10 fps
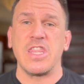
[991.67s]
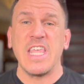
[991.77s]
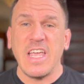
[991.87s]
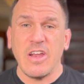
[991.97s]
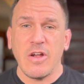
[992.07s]

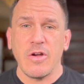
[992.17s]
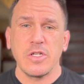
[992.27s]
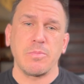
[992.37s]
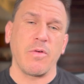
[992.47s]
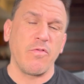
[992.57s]

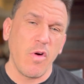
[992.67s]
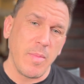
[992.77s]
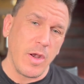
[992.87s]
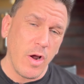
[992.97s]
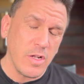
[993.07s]
theaters,
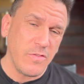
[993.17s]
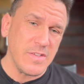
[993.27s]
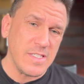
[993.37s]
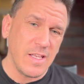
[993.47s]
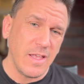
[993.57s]
performing arts
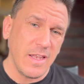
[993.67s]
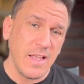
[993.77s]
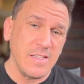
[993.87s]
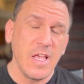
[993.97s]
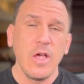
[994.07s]

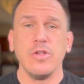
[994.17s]
facilities,